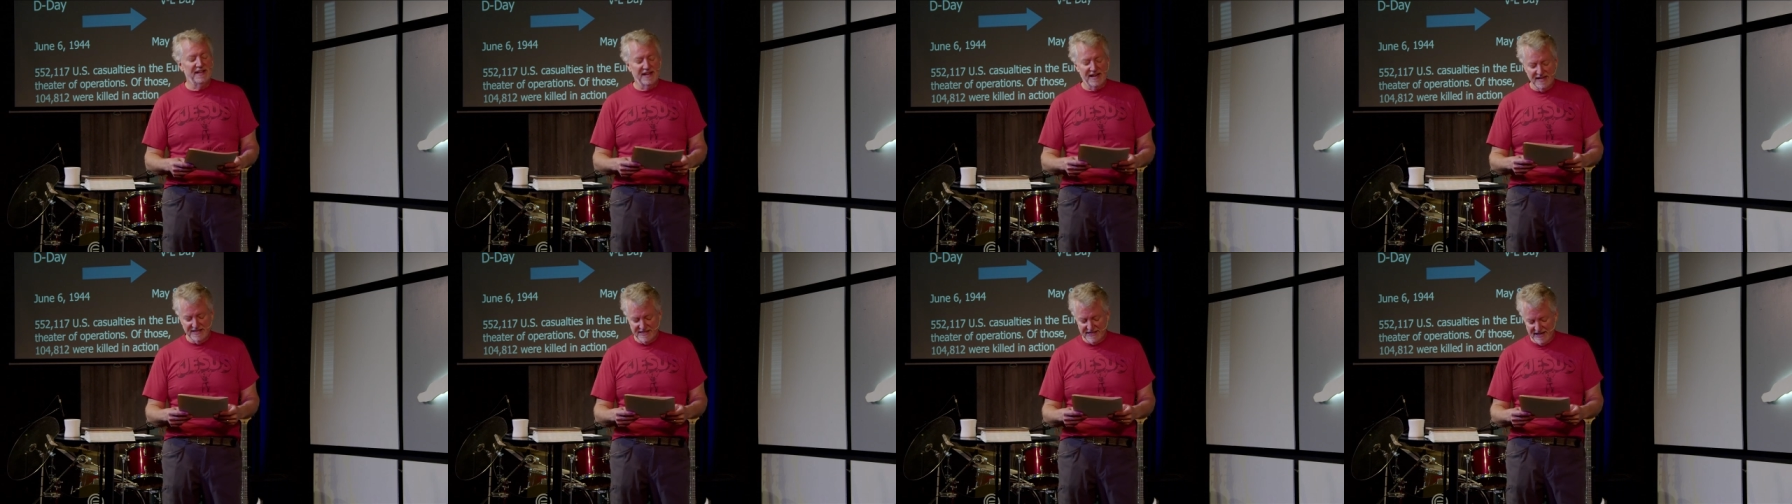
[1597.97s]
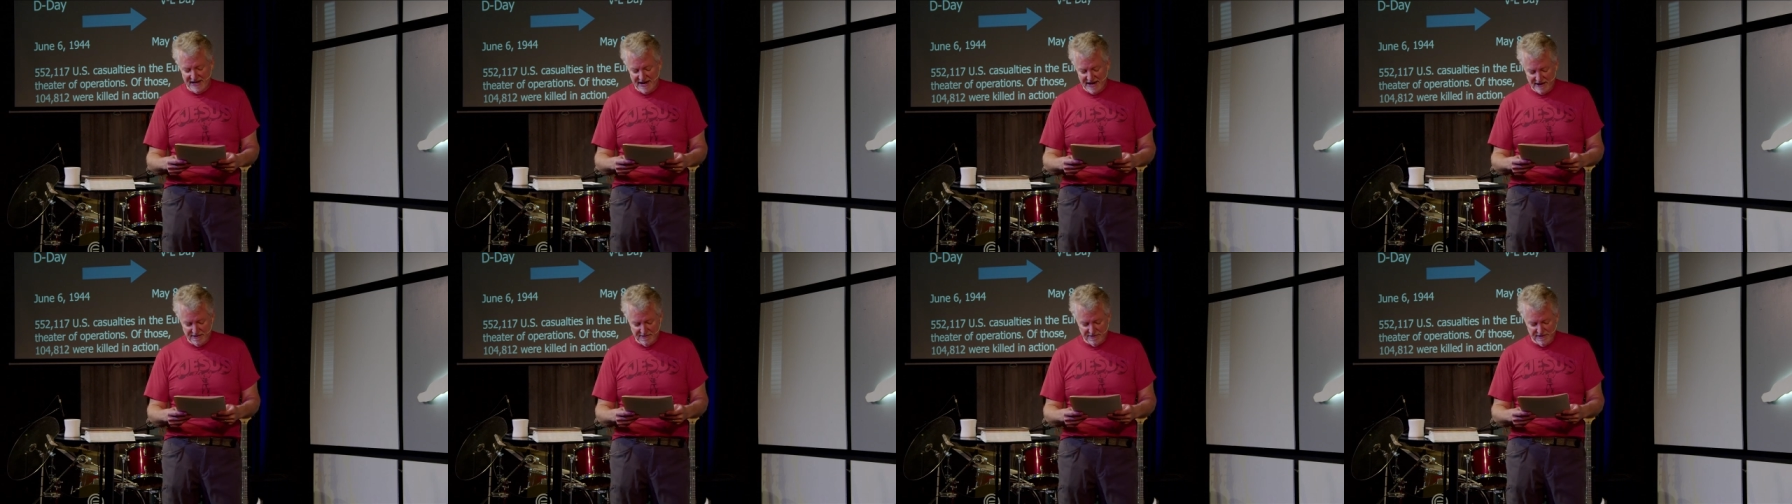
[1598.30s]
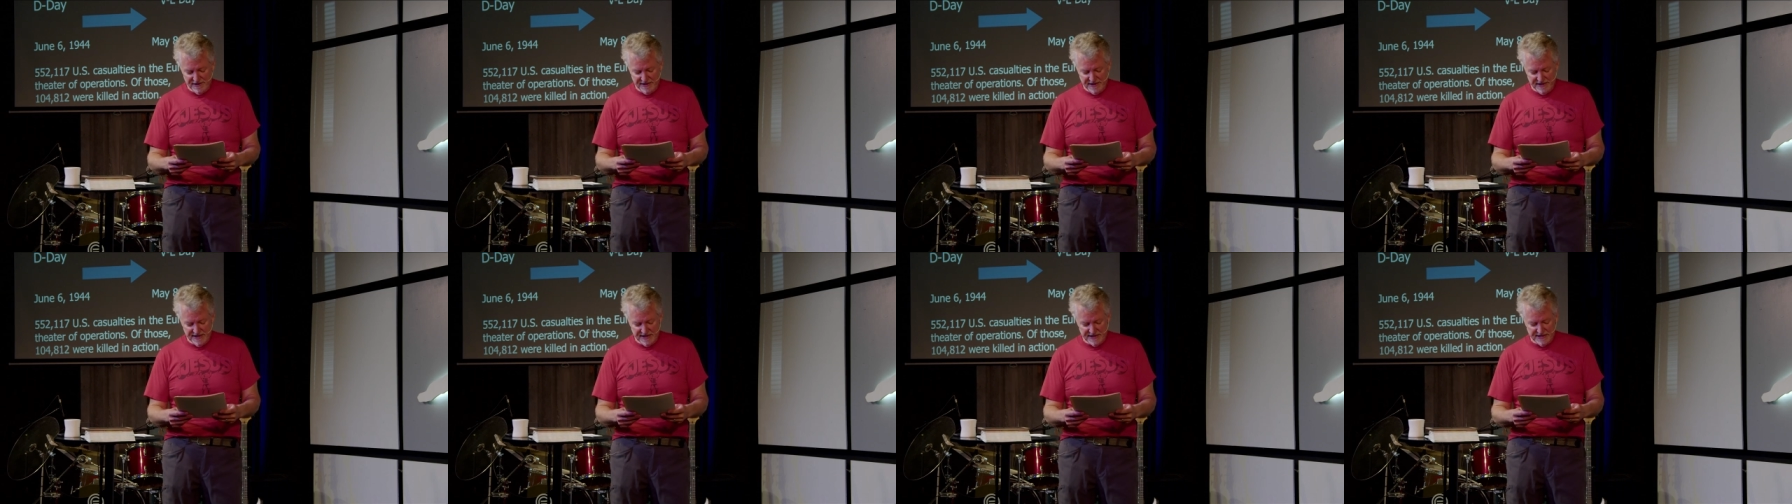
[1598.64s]
Eisenhower,
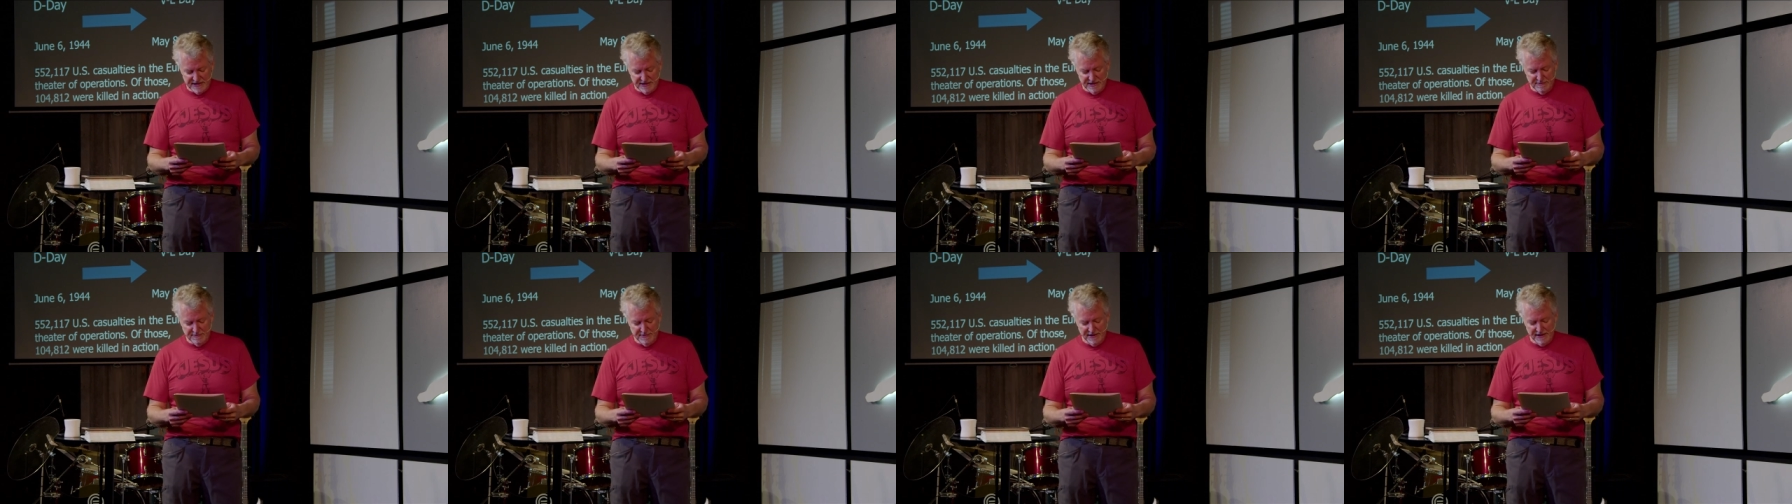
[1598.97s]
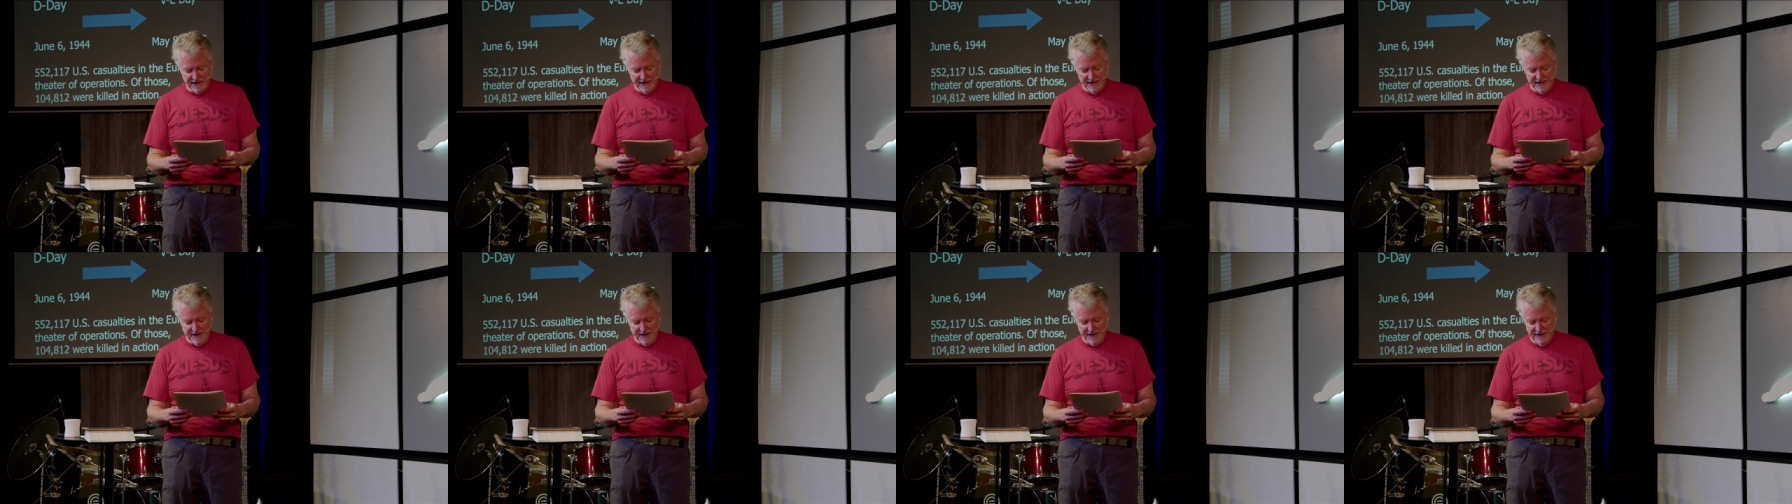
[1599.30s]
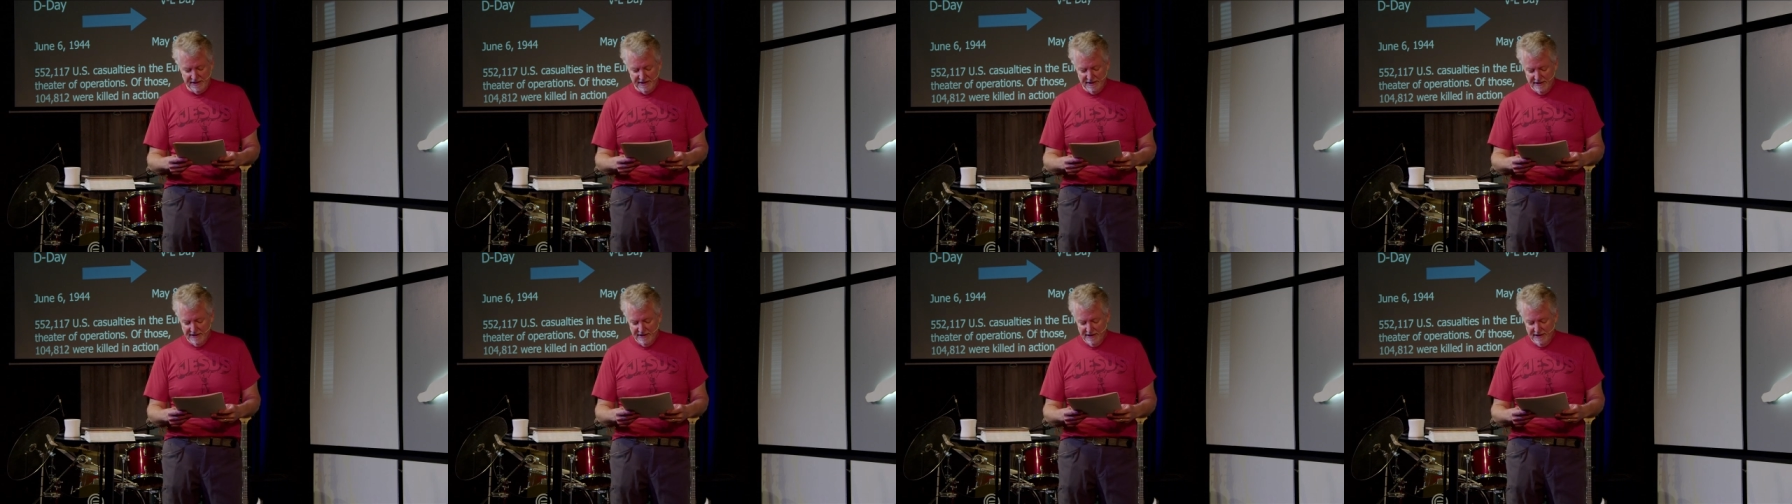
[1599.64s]
in his humility,